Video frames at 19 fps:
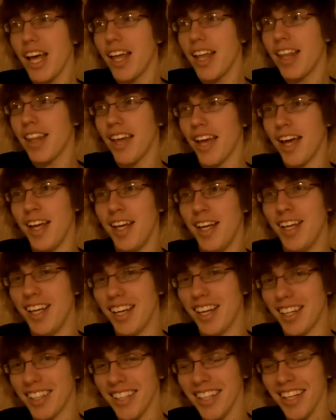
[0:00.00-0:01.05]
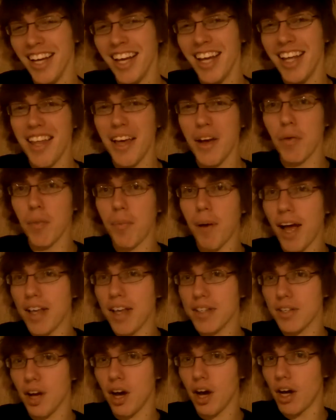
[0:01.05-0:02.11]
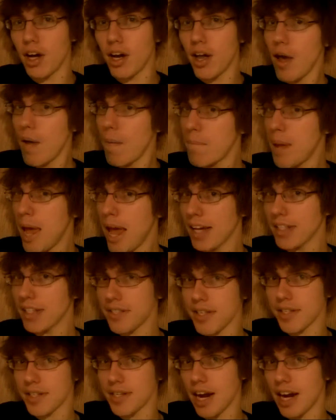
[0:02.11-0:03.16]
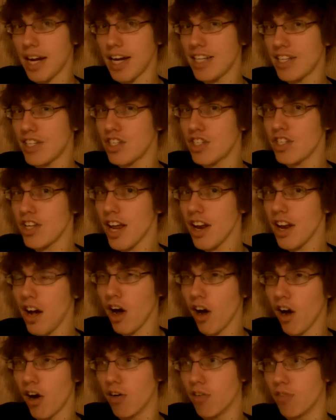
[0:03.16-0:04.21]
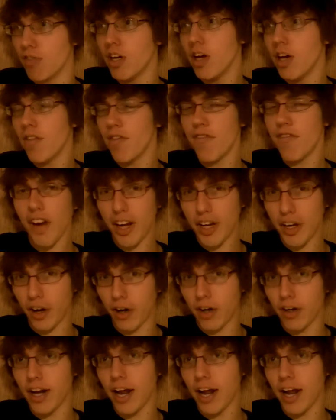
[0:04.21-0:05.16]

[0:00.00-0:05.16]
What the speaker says: they will pass on Pegasus Knight instead of Fighter.